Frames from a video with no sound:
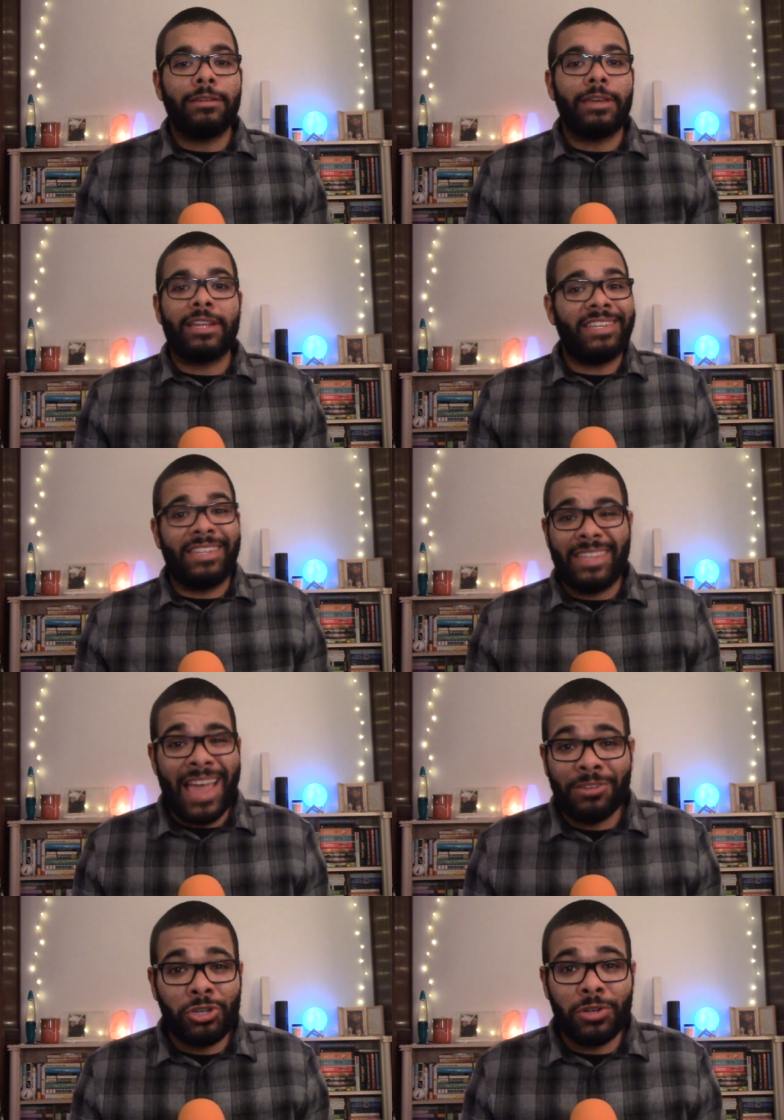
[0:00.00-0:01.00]
it's
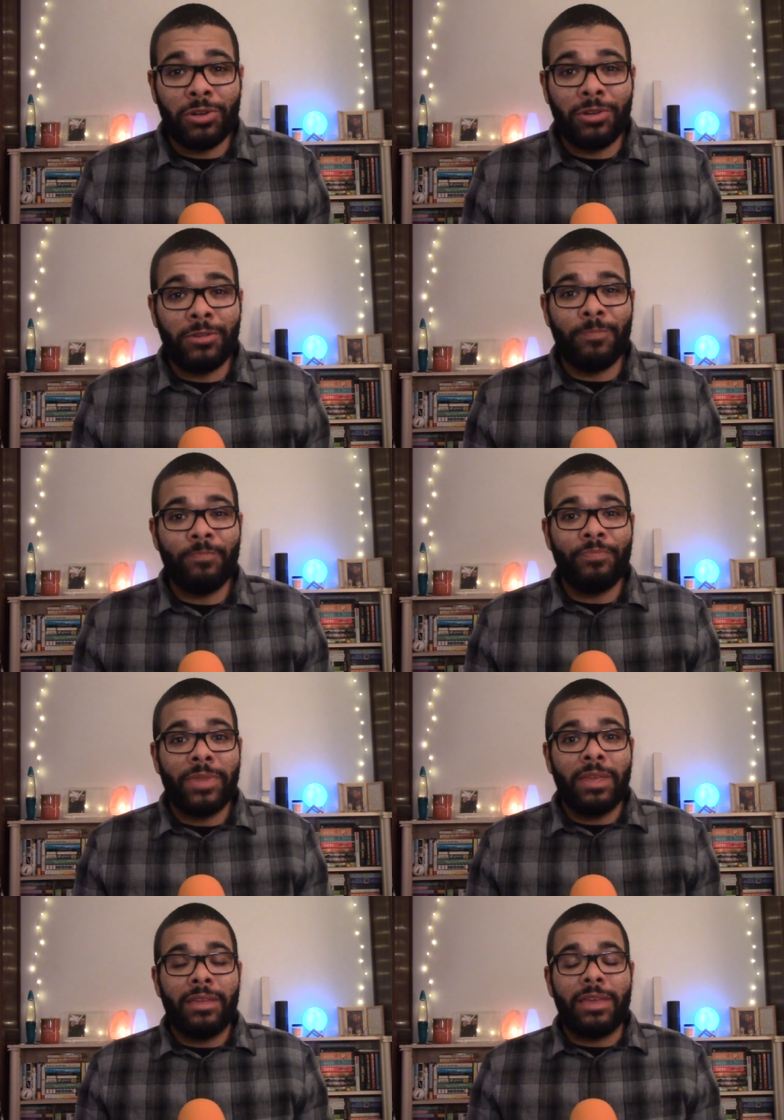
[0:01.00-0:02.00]
intentional,
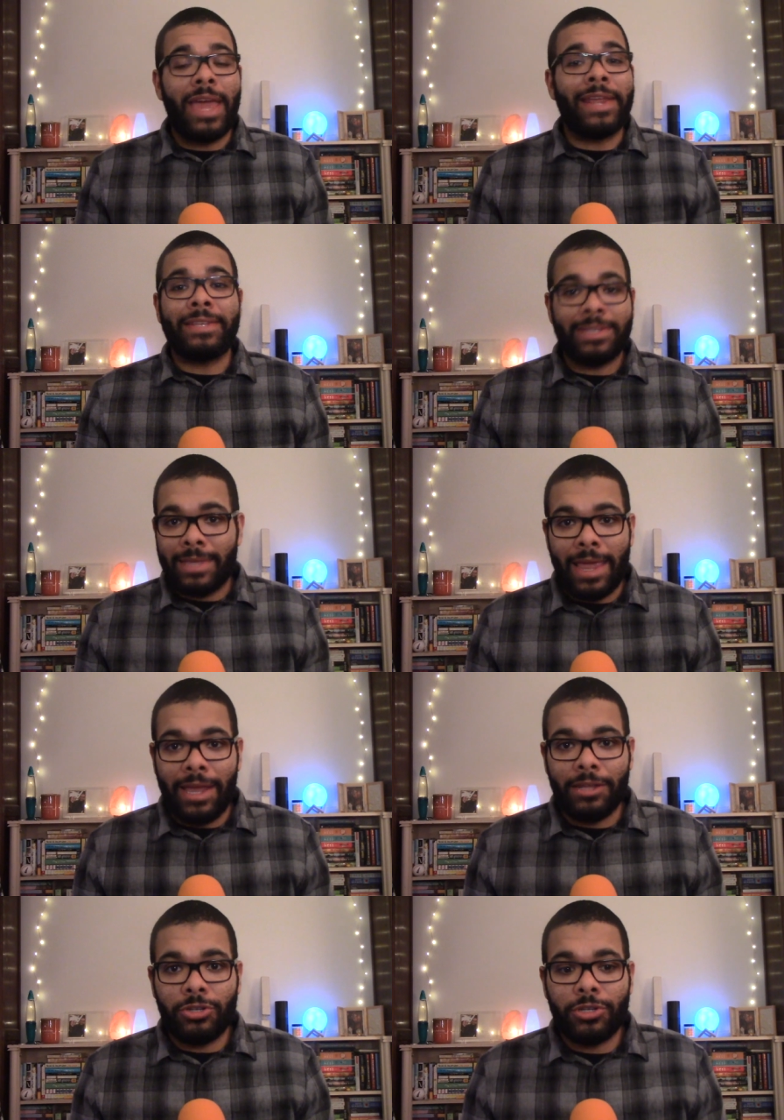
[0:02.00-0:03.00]
and it's
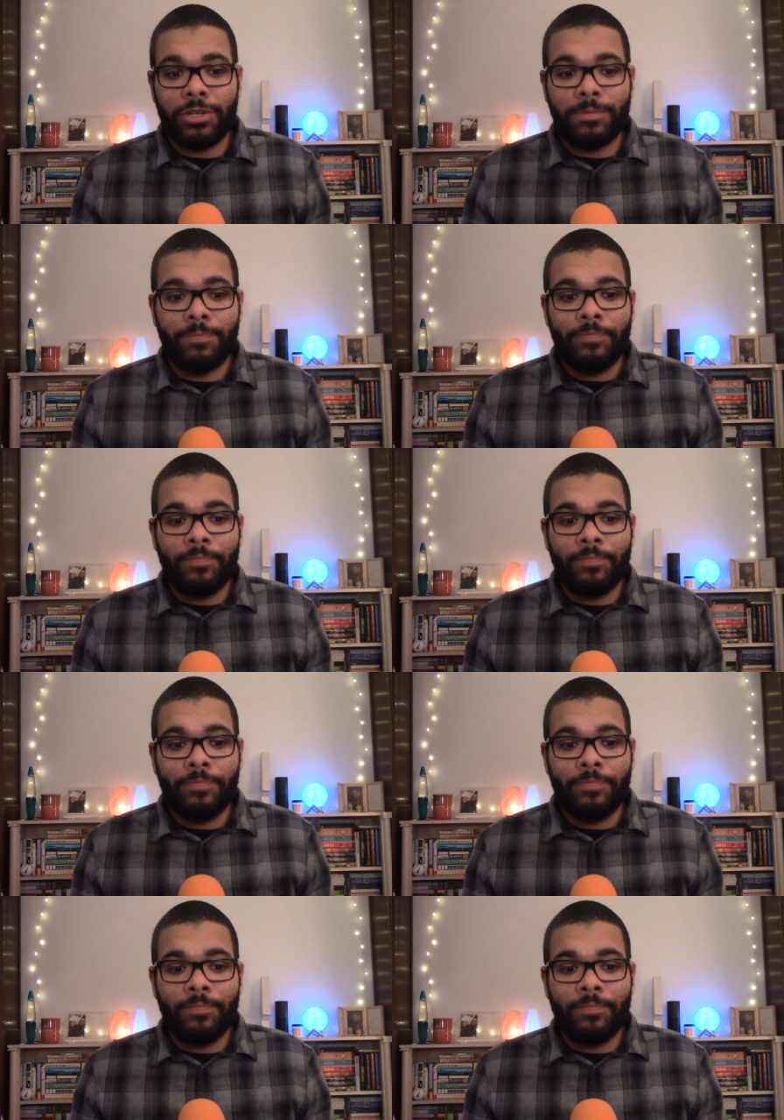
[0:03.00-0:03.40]
staged.